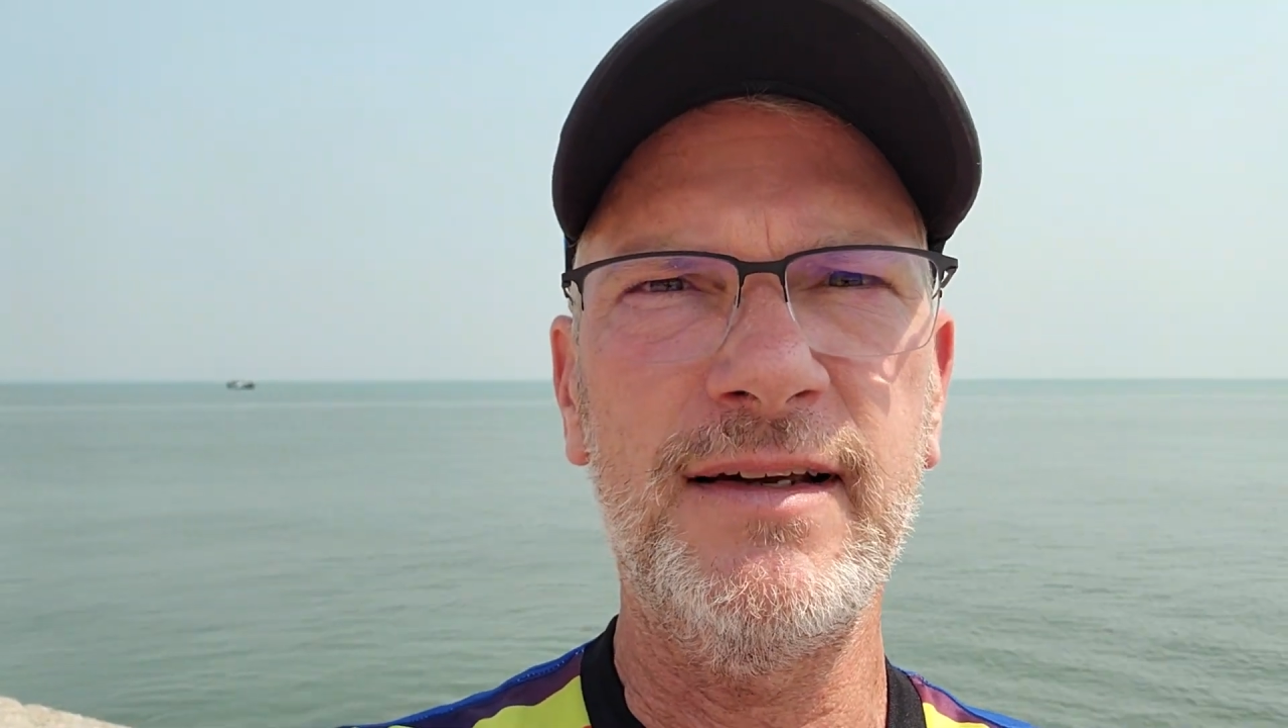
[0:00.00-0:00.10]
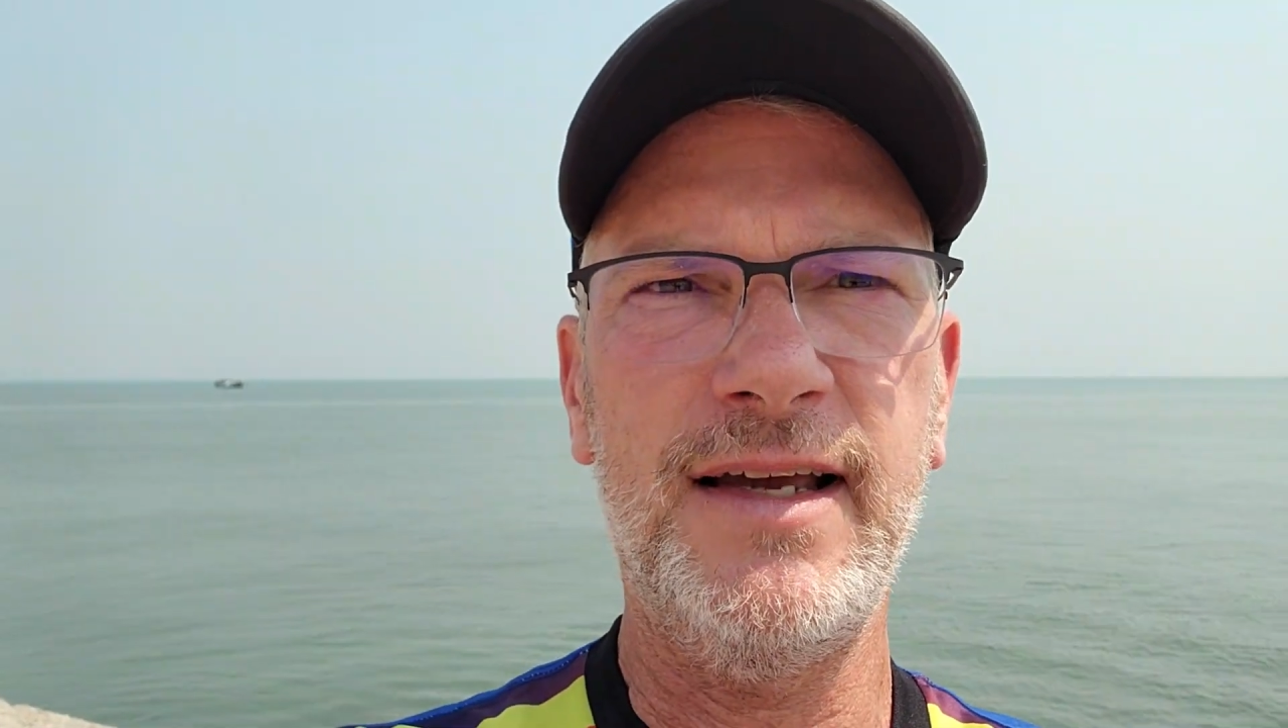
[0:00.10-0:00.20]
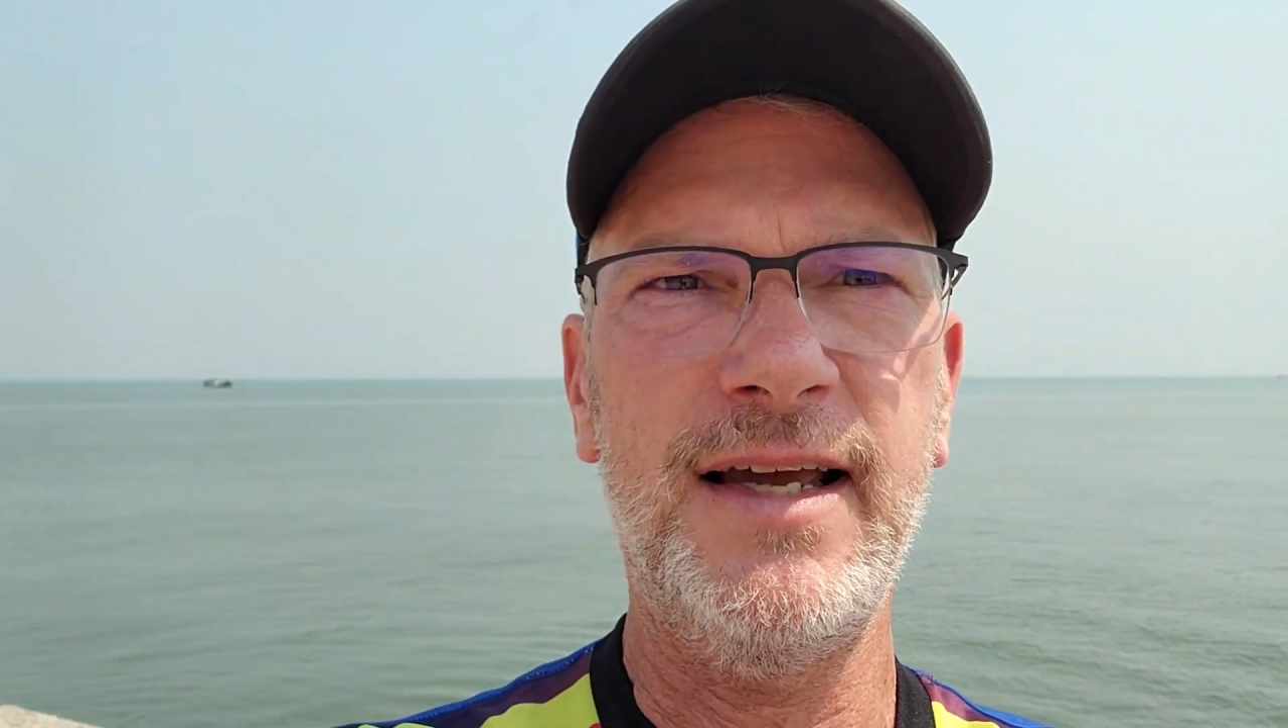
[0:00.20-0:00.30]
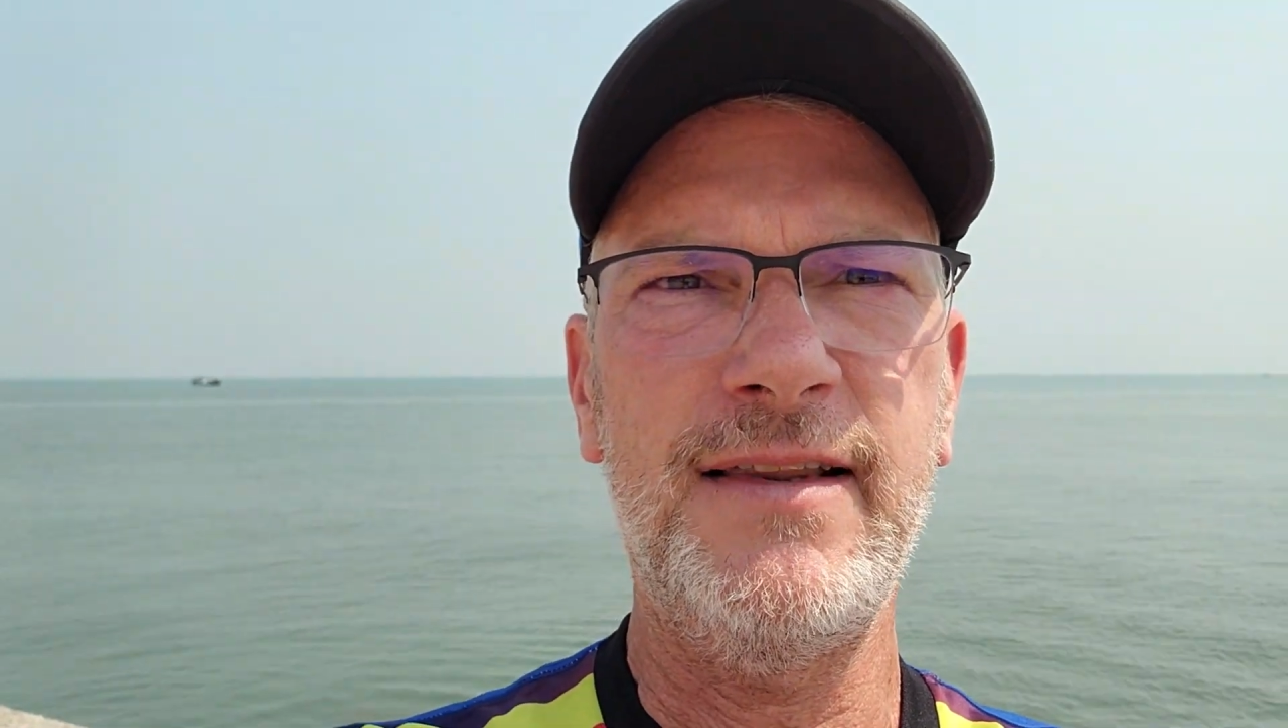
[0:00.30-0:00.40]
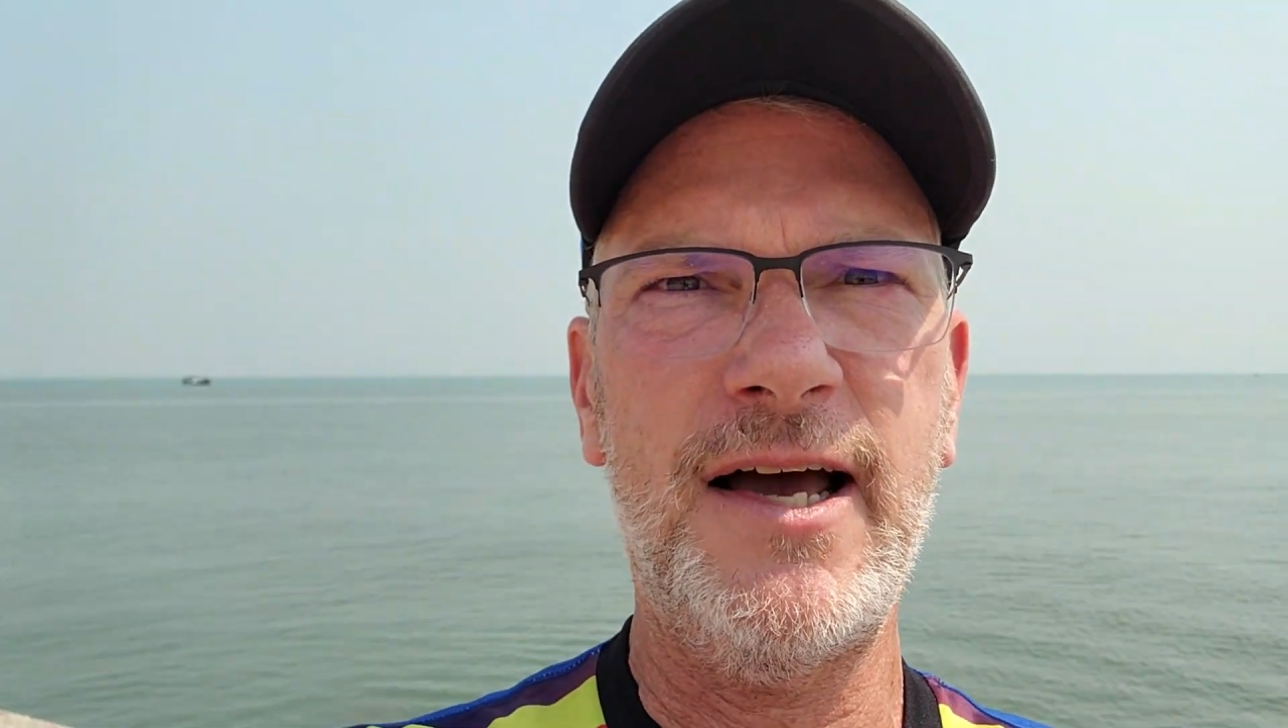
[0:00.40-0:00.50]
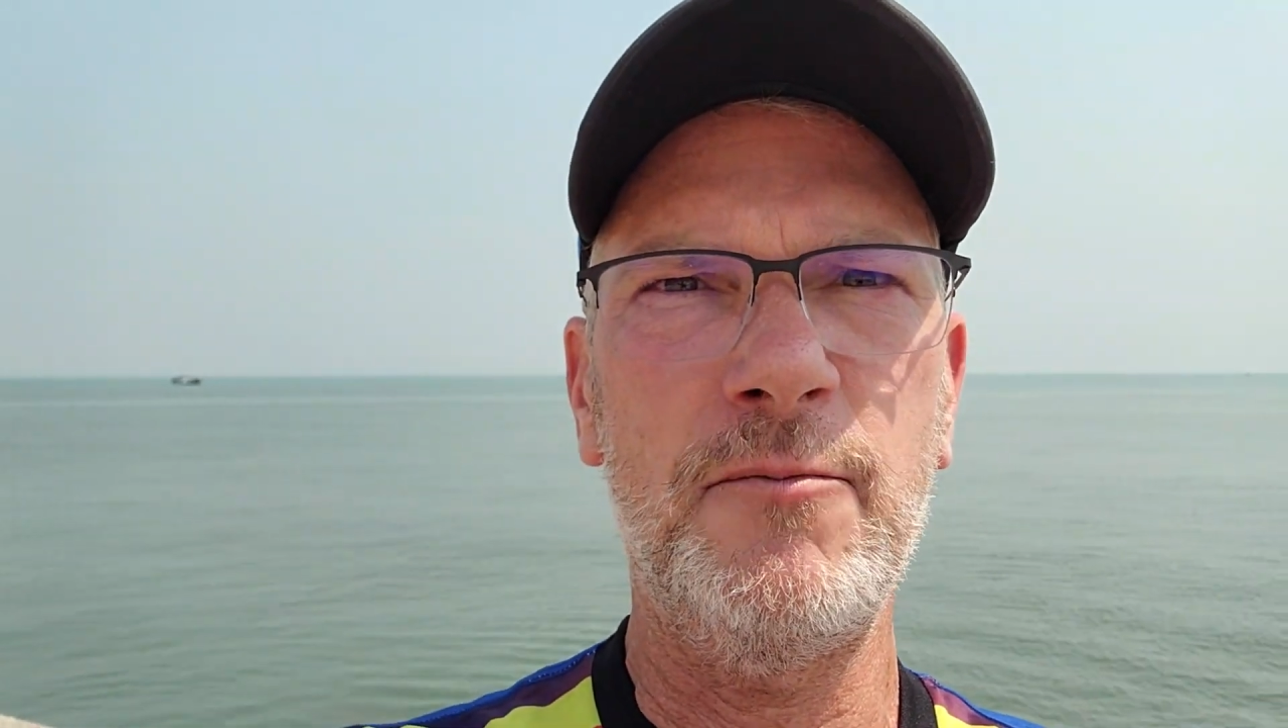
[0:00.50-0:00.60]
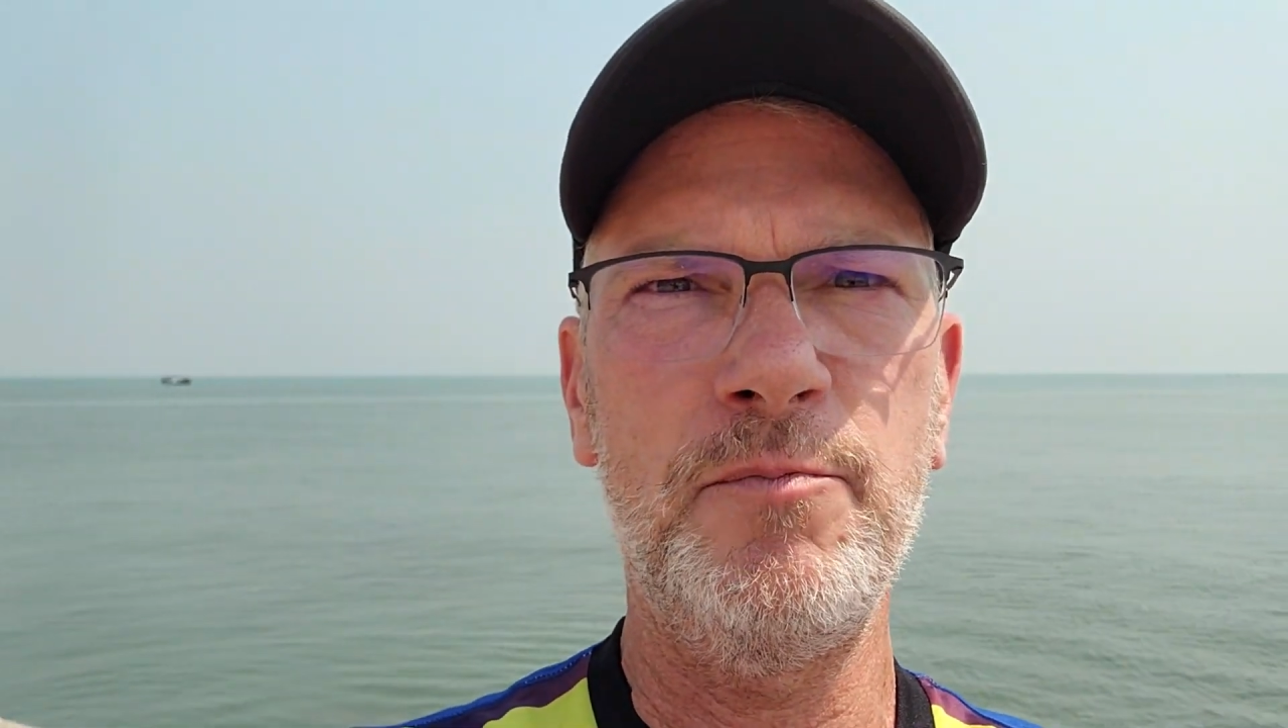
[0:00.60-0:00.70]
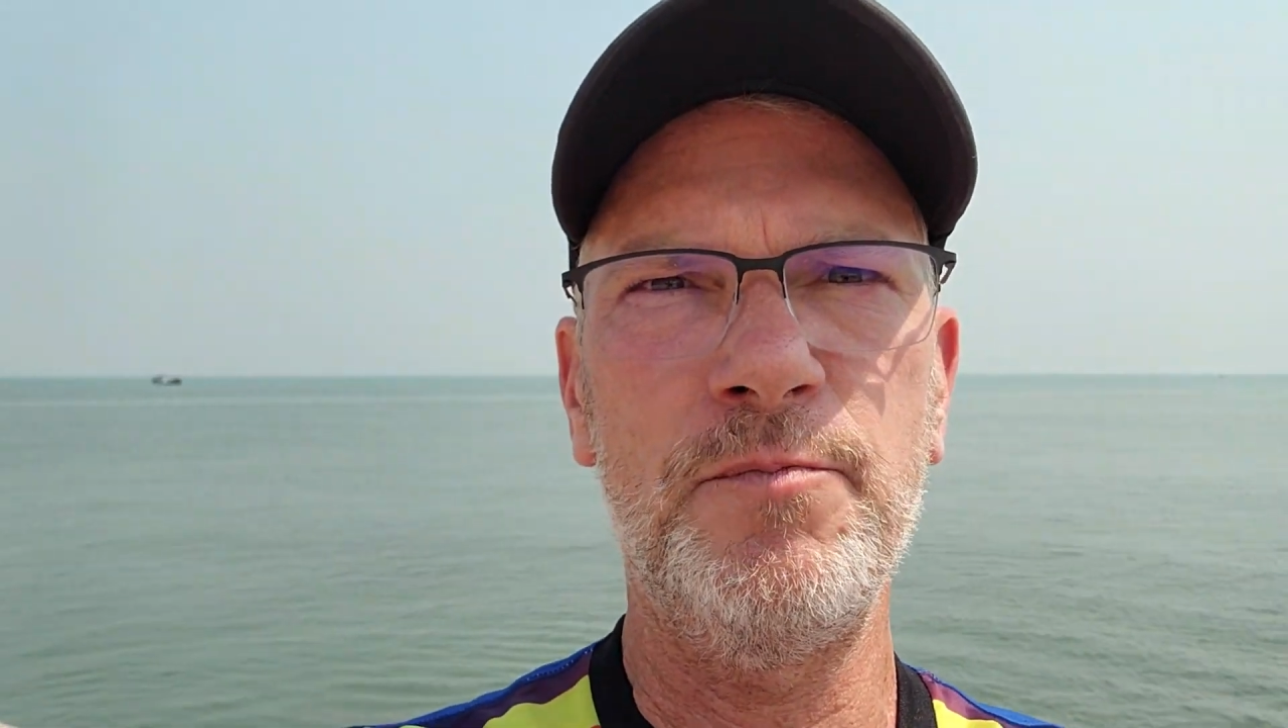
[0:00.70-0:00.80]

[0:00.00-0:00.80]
and that